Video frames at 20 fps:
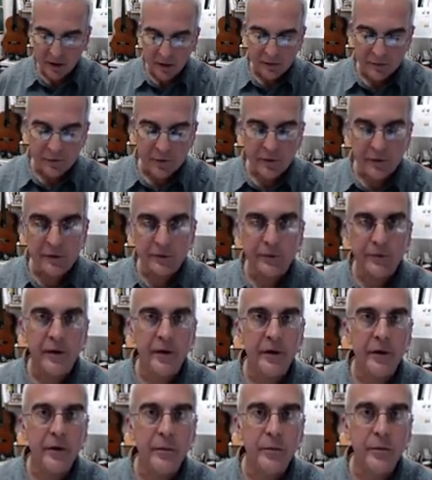So this
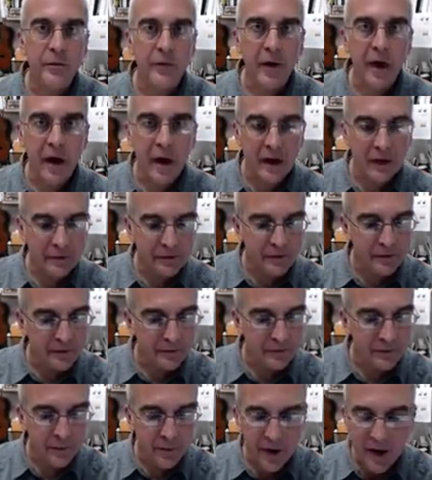figure provides in
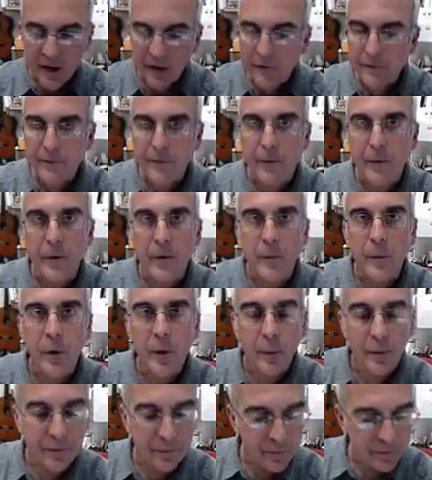schematic form what
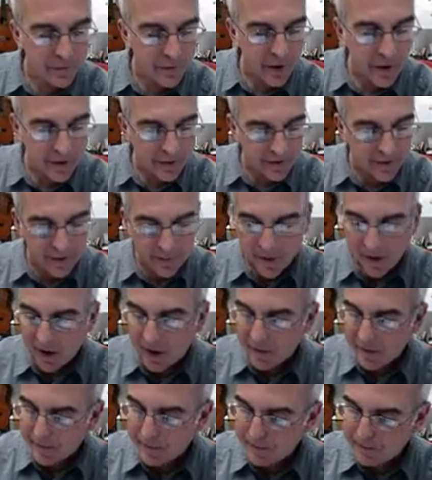we've been talking
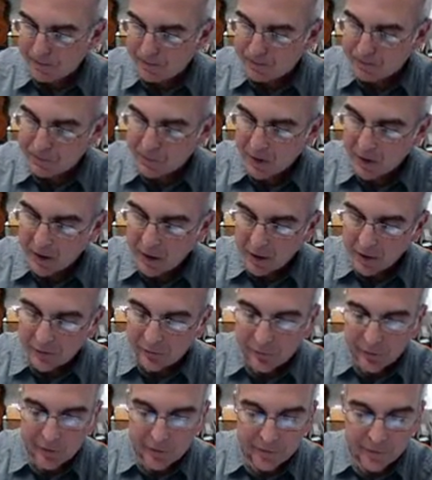about.
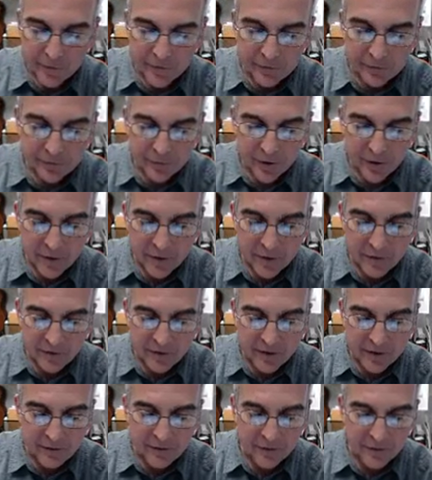So I'll first draw your
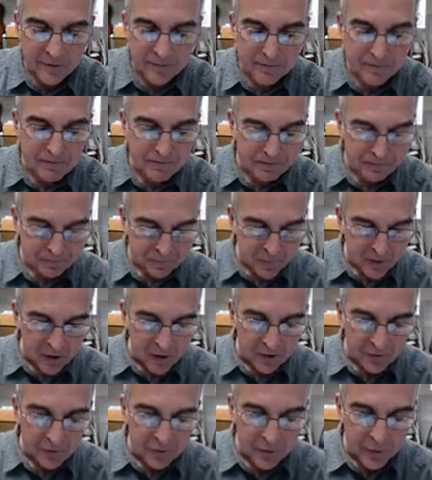attention
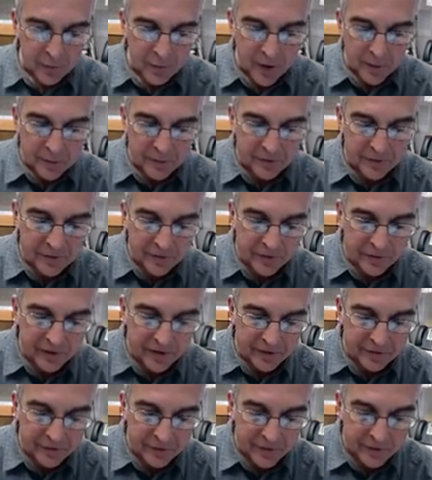to the
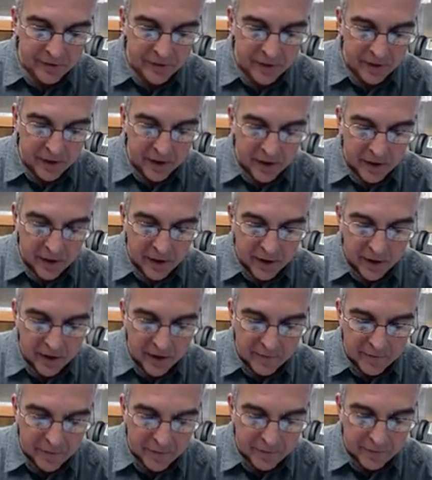representation
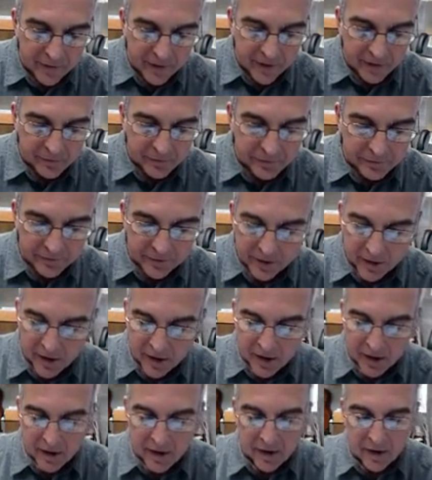of the face
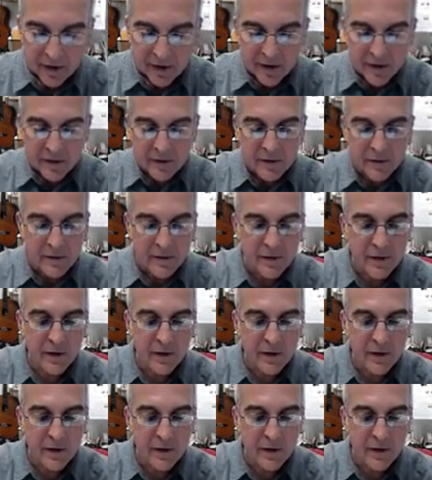in